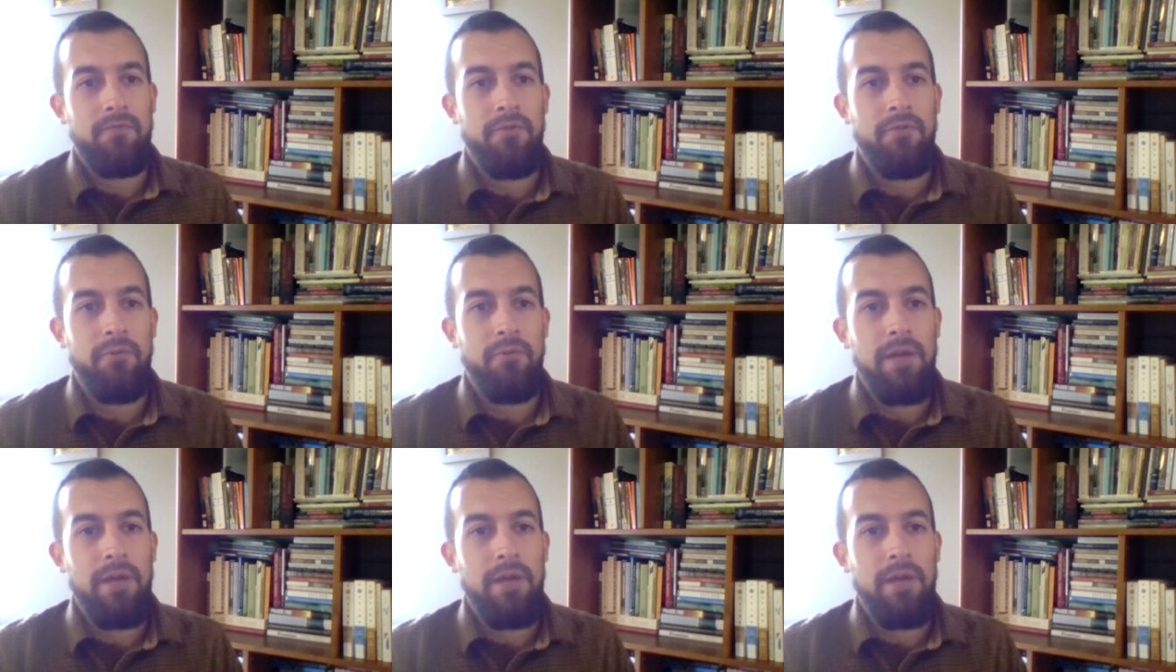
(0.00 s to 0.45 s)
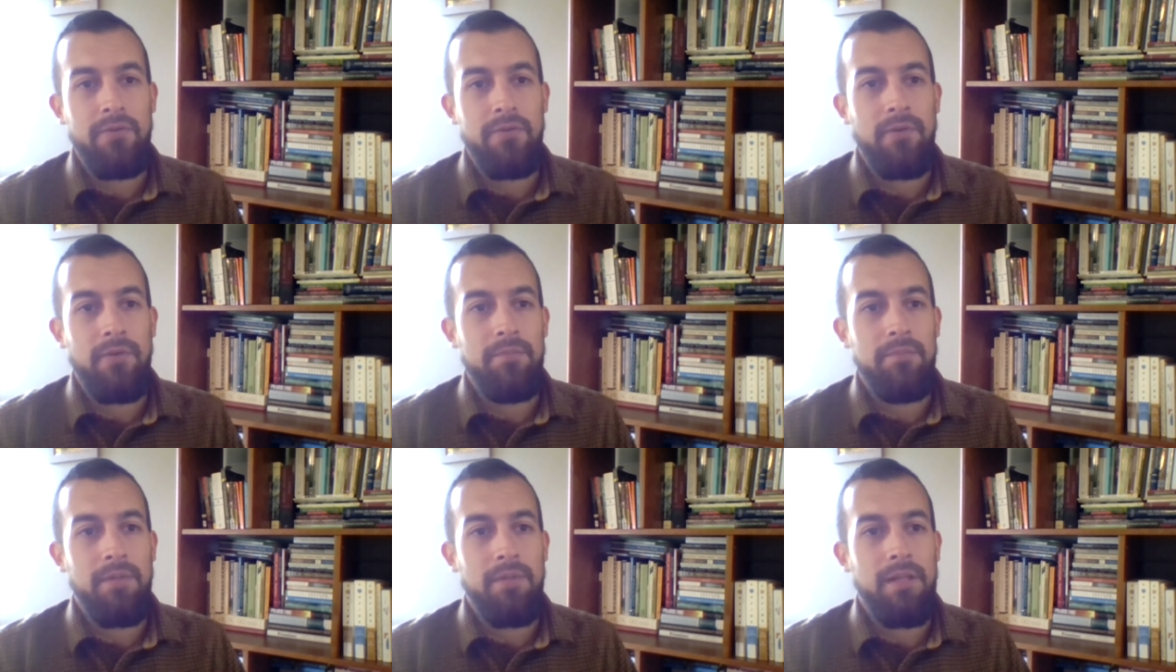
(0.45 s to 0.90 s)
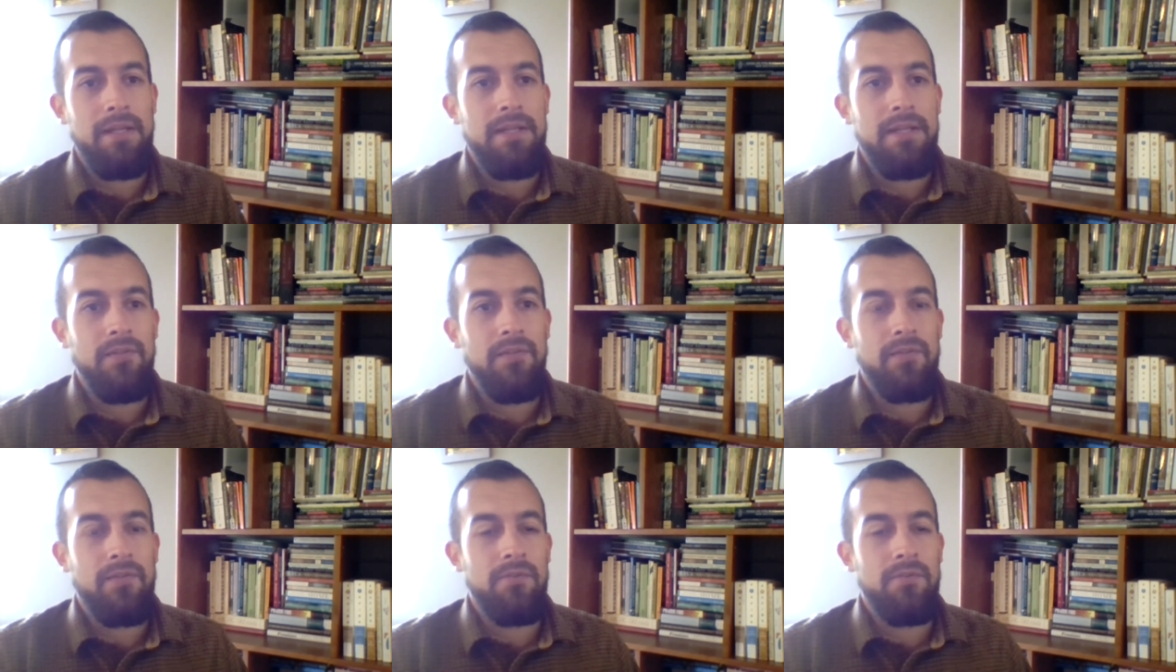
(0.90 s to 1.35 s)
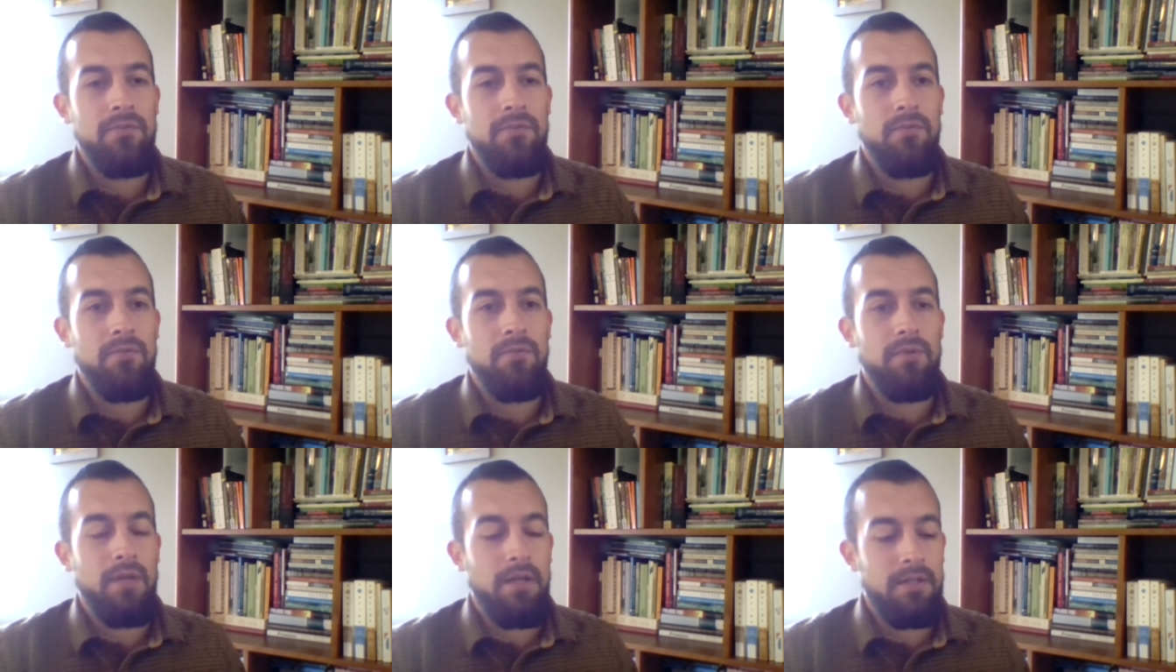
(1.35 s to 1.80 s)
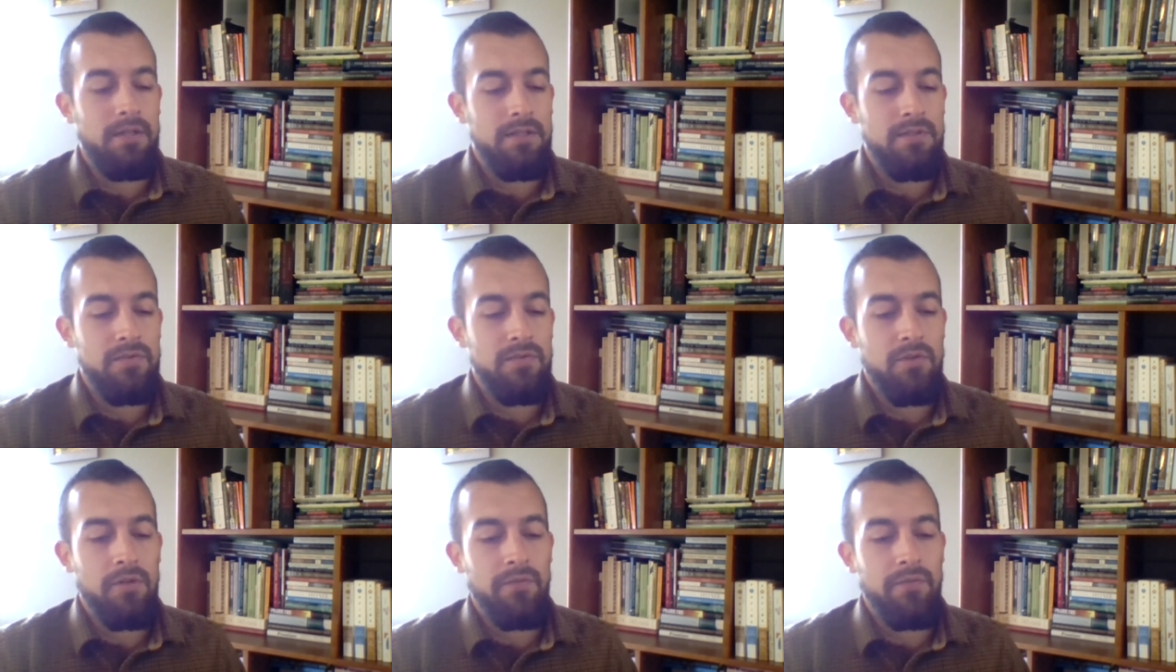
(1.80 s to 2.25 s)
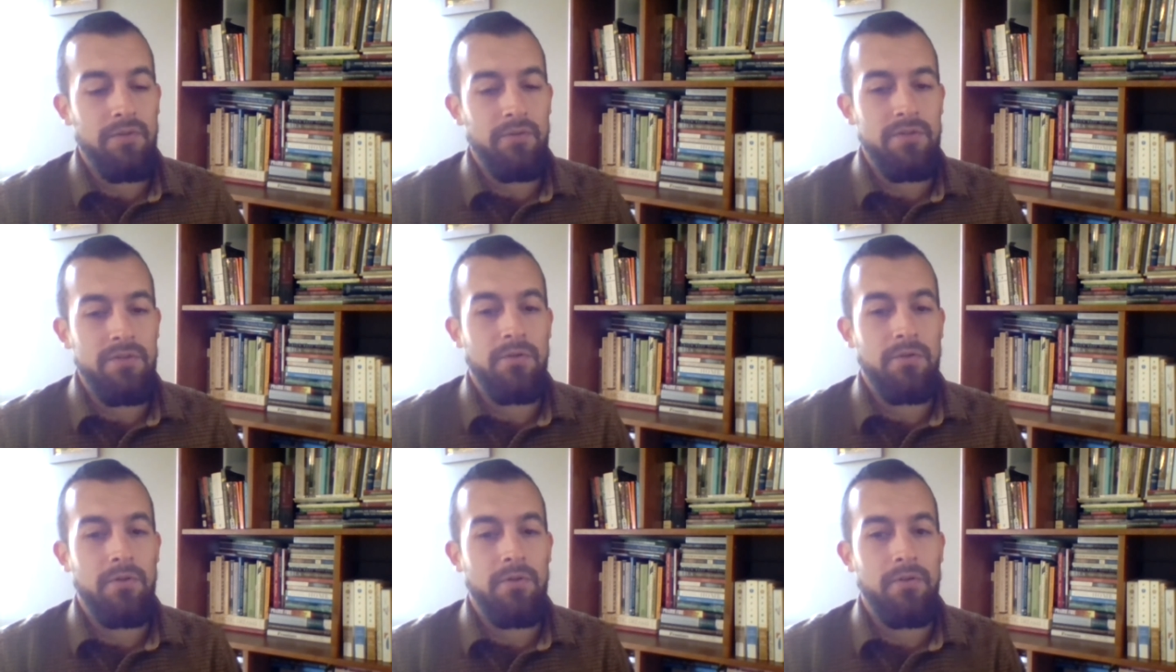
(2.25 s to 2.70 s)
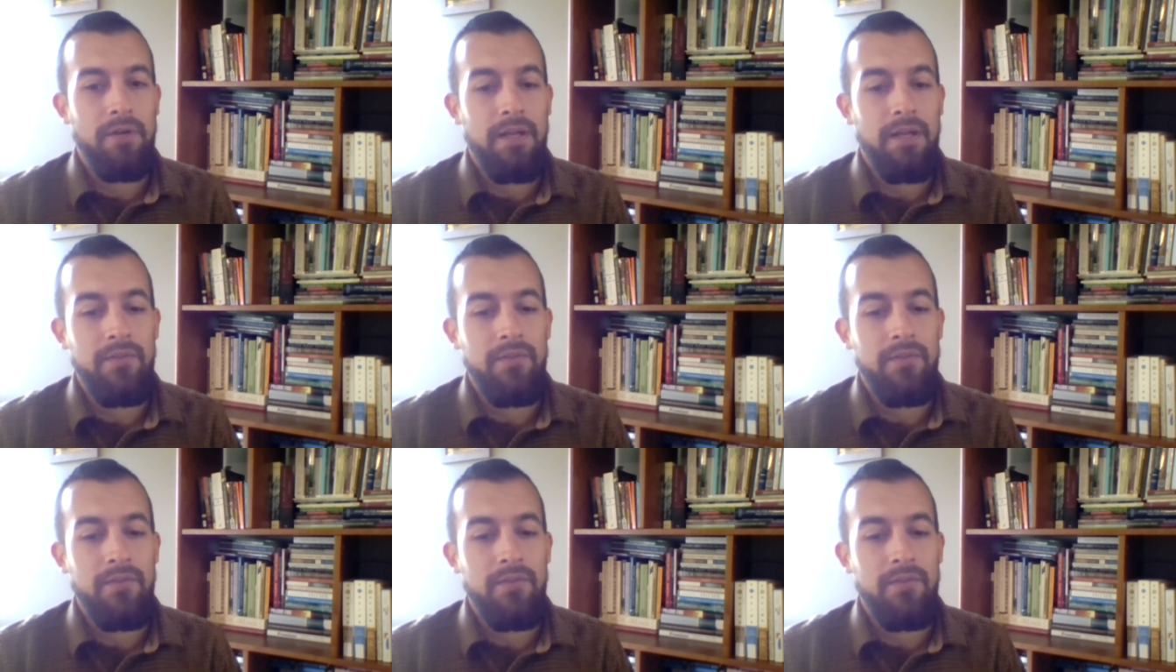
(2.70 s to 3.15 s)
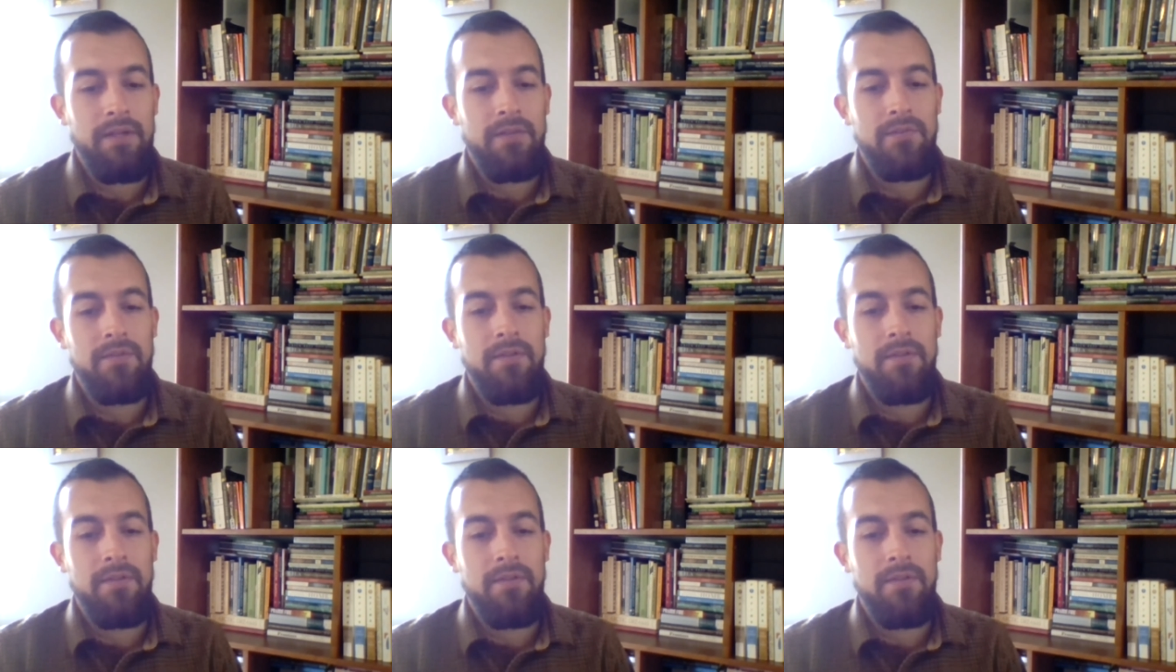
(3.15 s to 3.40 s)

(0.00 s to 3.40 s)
throughout the Great Plains to conserve and restore grasslands.